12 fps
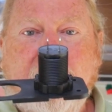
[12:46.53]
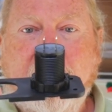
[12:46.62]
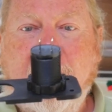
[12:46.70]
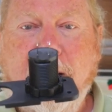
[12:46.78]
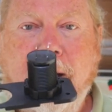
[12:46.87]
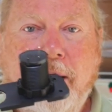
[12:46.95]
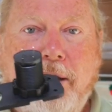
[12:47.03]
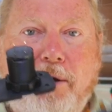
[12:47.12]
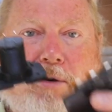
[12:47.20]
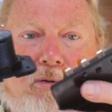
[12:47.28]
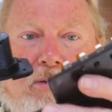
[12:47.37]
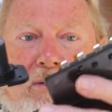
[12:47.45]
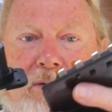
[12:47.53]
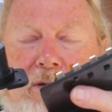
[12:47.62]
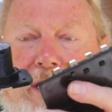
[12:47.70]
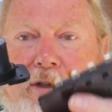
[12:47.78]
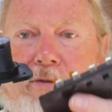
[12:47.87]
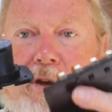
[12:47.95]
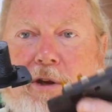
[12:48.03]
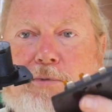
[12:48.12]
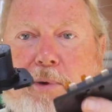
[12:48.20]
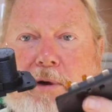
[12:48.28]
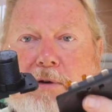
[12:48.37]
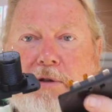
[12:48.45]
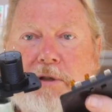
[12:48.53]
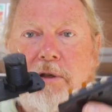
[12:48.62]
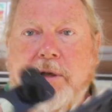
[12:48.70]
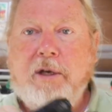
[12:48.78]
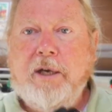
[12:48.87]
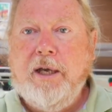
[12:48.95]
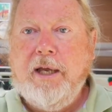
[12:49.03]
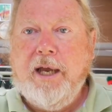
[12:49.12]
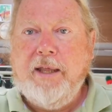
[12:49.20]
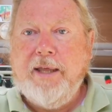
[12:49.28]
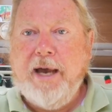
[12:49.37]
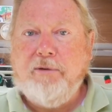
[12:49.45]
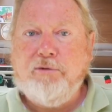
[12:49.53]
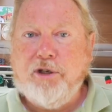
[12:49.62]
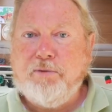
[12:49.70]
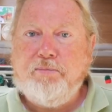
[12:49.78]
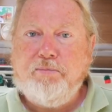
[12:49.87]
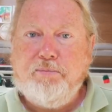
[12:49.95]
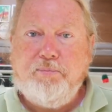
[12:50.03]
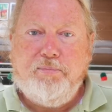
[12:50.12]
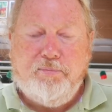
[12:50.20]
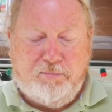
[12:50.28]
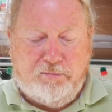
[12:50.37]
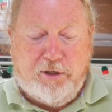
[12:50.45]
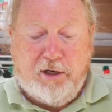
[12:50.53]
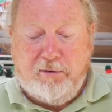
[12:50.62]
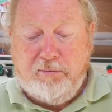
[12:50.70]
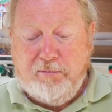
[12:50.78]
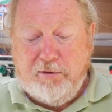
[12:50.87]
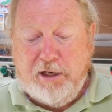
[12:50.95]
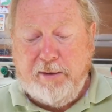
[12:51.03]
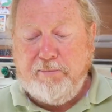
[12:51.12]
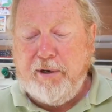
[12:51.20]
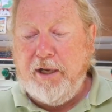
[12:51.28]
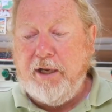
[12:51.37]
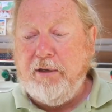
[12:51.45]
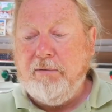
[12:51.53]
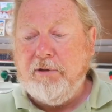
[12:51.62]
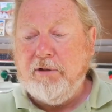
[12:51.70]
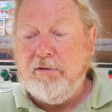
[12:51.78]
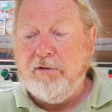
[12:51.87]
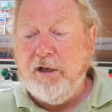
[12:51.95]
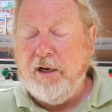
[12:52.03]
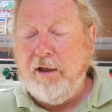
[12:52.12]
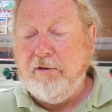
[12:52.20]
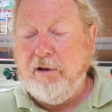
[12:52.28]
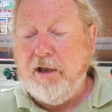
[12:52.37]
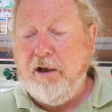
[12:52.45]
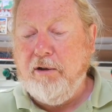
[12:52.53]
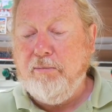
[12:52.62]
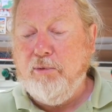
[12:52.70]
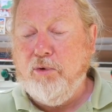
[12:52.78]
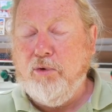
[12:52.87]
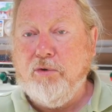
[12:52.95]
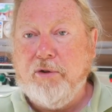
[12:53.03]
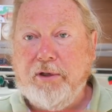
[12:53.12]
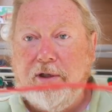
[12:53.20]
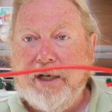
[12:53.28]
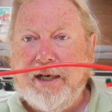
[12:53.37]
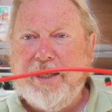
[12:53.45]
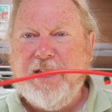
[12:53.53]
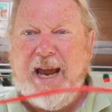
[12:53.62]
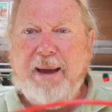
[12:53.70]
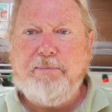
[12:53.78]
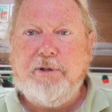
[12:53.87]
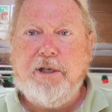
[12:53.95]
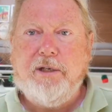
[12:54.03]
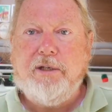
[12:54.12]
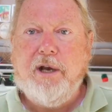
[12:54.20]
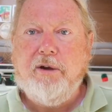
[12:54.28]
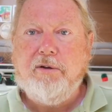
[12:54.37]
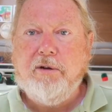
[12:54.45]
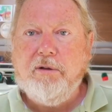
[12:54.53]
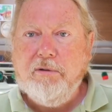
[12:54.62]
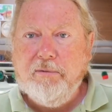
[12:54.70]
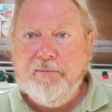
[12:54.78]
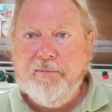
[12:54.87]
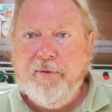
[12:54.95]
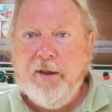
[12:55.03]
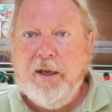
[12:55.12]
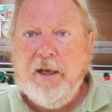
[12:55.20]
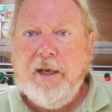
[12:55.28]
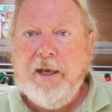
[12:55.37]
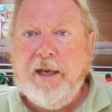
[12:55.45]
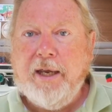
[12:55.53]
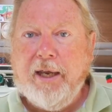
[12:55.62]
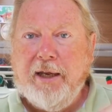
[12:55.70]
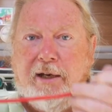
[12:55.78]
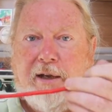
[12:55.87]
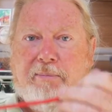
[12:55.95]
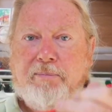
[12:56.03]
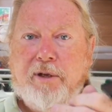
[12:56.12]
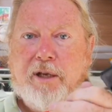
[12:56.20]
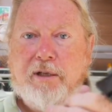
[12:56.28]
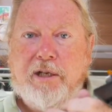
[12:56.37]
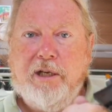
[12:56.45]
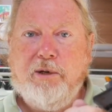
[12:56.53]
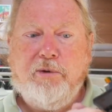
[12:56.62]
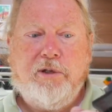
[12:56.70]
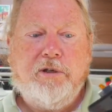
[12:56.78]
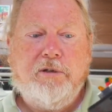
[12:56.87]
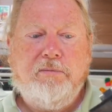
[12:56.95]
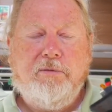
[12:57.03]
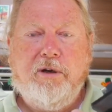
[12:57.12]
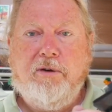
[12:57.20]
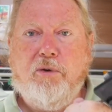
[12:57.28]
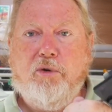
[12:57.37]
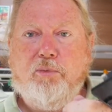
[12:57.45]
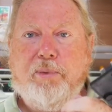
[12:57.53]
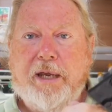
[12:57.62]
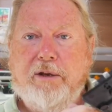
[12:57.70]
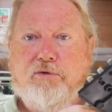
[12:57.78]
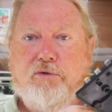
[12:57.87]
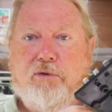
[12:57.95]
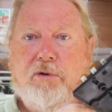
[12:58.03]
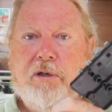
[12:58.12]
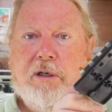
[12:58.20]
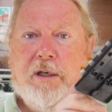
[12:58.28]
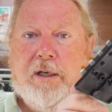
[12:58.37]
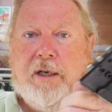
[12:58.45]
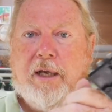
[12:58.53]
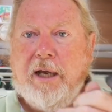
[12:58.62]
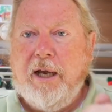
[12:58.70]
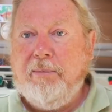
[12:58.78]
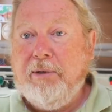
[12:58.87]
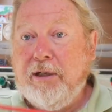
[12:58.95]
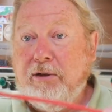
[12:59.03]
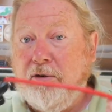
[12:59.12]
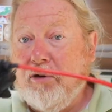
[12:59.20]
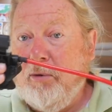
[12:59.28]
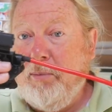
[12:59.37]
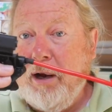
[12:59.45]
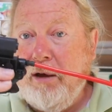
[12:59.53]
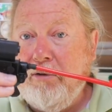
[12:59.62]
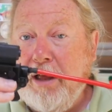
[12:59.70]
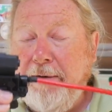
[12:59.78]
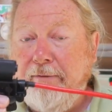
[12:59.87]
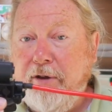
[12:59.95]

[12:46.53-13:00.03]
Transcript: on this fuse box, and that'll just, you know, simply, as long as I don't go more than 60 amps in total in a continuous or peak draw, it's not going to blow that